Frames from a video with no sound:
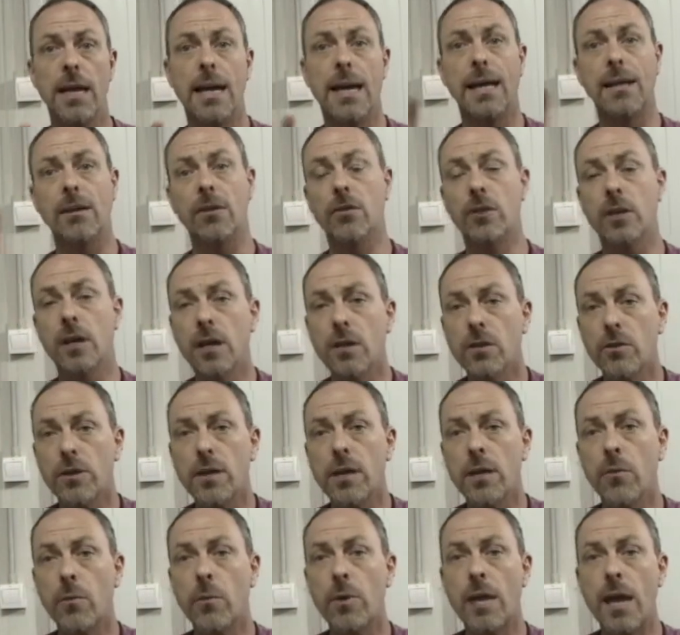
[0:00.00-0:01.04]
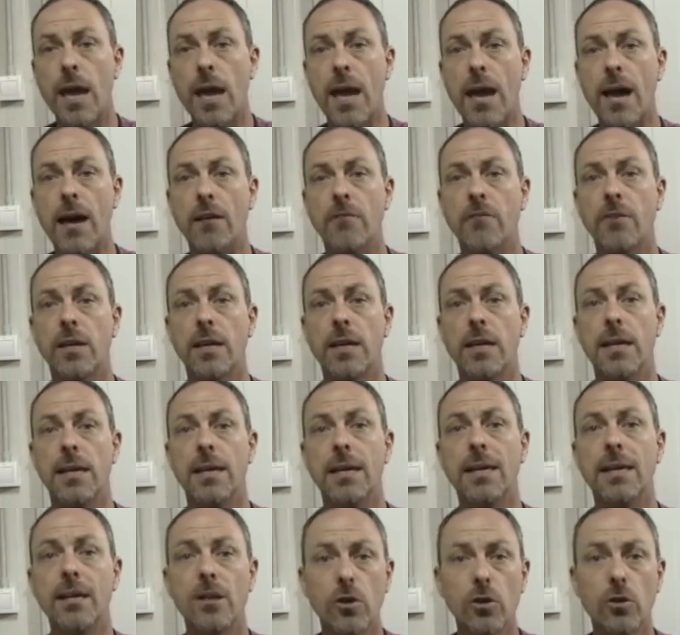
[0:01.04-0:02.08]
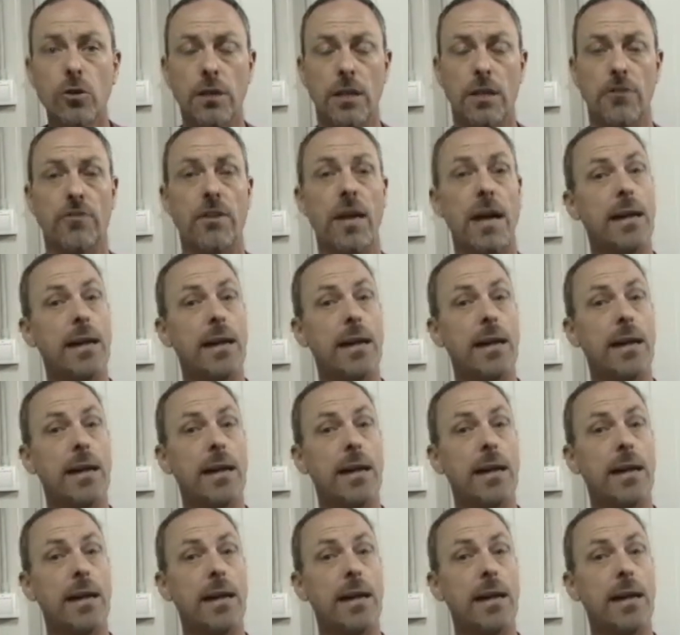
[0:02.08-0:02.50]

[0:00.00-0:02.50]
and on the other end we have illness.